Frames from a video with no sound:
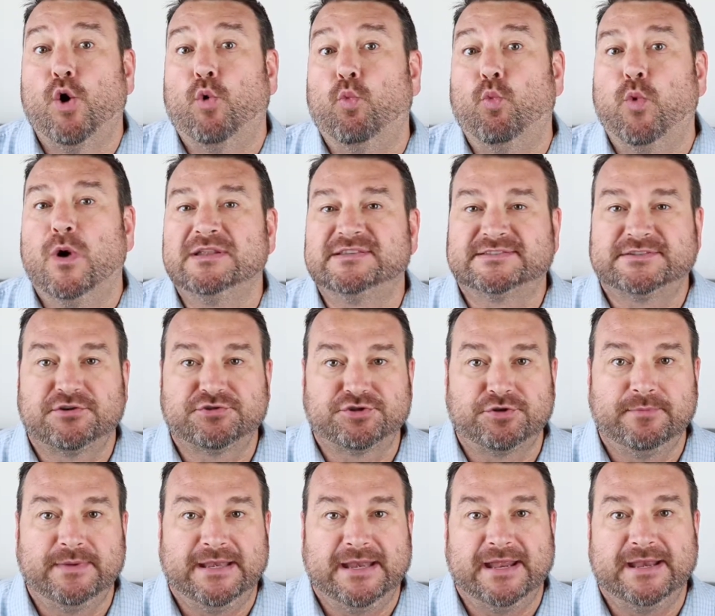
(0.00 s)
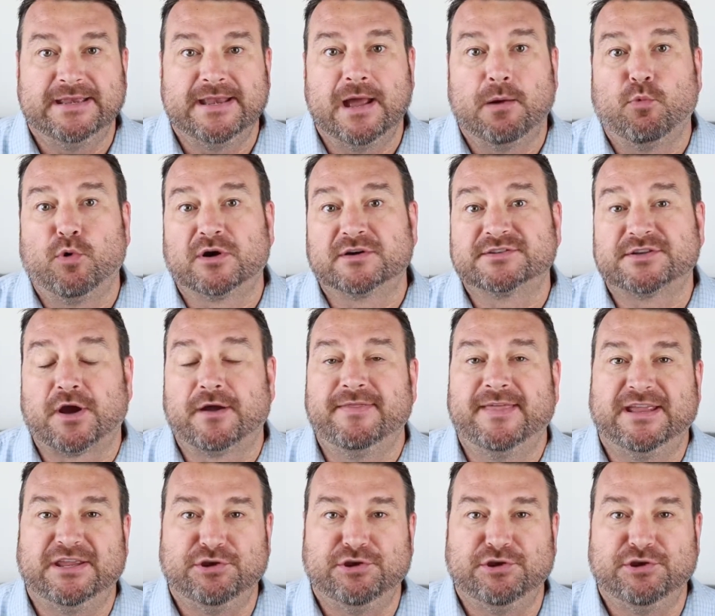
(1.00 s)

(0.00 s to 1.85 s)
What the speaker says: what social media networks are they